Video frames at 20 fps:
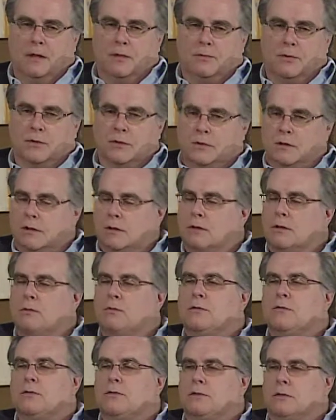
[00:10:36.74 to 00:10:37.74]
particularly
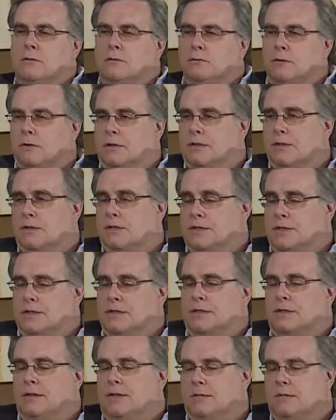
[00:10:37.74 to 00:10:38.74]
with children. And this is
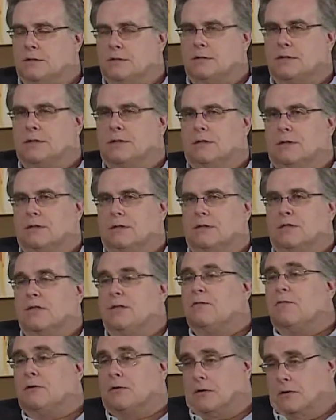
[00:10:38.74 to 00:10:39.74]
another
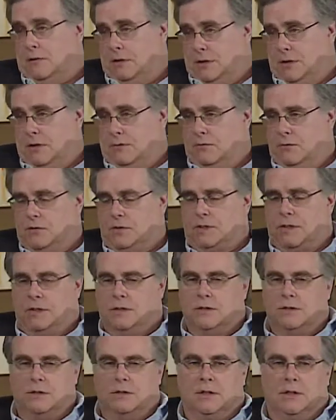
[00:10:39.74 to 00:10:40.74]
difficult
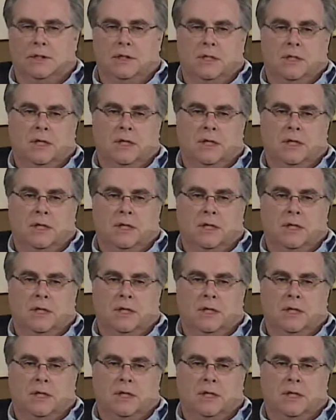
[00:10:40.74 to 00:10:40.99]
conversation,